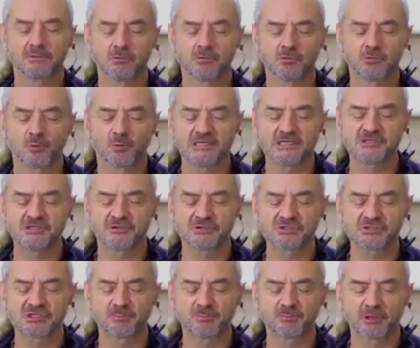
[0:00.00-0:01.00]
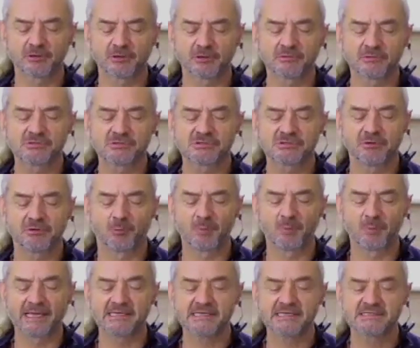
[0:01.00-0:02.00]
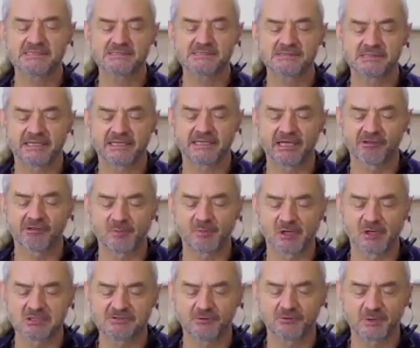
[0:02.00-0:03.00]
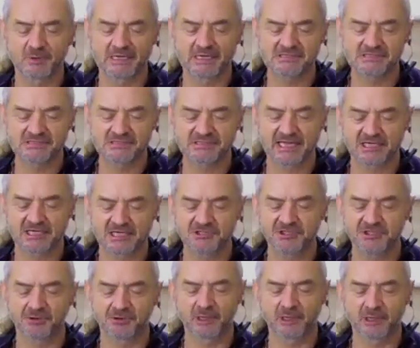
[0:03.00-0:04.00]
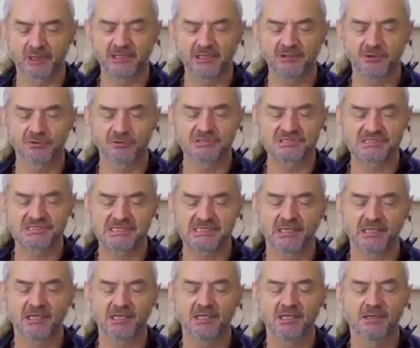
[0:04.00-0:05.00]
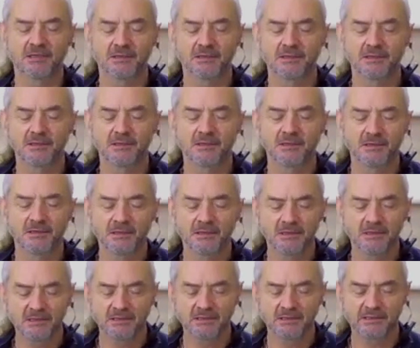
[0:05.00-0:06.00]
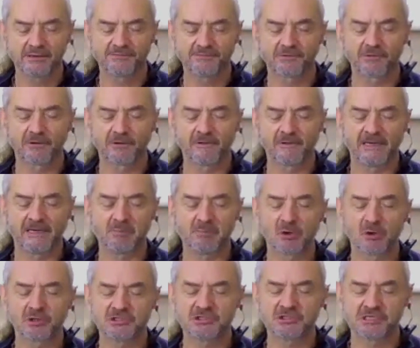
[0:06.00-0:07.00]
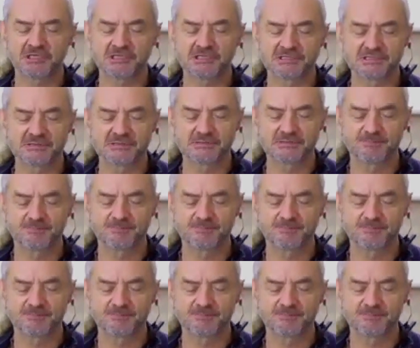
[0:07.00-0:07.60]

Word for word: all the way to your sit bones, your base, any other part of your base that's catching your weight, you can see if there are any blockages,